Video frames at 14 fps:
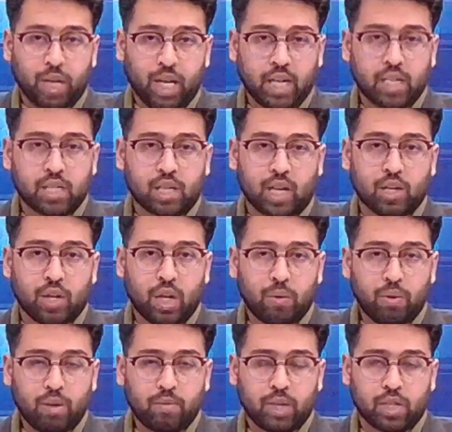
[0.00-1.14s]
AIDS can
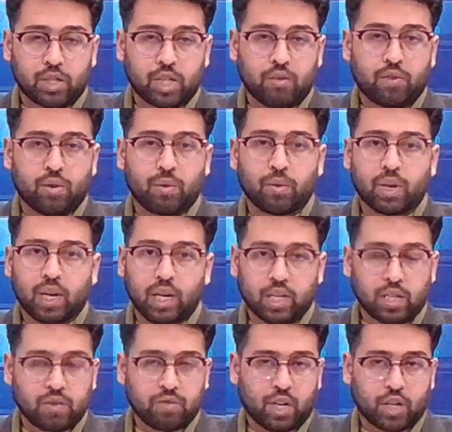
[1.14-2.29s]
only be achieved through
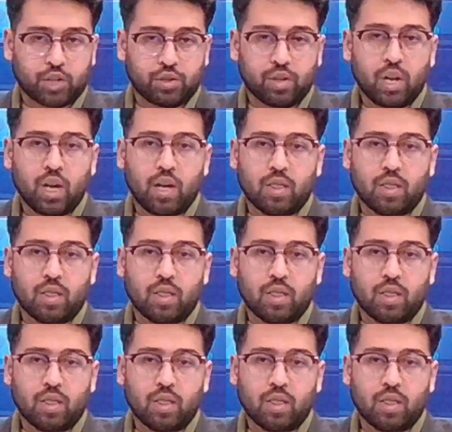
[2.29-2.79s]
collective action